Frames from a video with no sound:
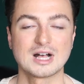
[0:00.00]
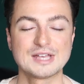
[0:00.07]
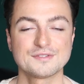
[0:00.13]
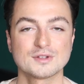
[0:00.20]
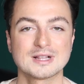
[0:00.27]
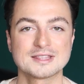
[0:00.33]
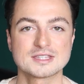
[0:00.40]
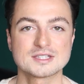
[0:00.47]
I
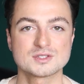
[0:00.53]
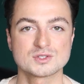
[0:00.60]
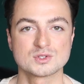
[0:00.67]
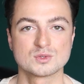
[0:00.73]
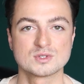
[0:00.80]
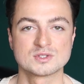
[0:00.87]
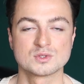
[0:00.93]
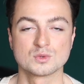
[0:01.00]
feel like this
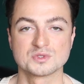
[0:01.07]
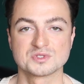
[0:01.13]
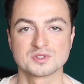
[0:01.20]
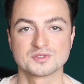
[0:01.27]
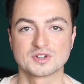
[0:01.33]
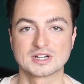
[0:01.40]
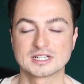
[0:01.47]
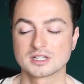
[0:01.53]
suit is
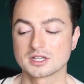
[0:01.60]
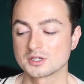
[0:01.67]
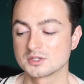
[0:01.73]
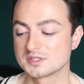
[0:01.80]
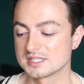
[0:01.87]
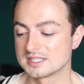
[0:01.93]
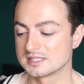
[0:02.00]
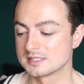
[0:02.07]
also very
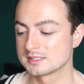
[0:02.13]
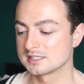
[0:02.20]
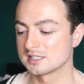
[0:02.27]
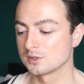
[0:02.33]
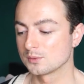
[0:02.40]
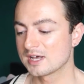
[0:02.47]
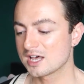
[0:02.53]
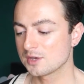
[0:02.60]
close in
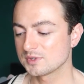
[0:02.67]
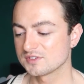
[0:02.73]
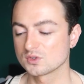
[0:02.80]
silhouette.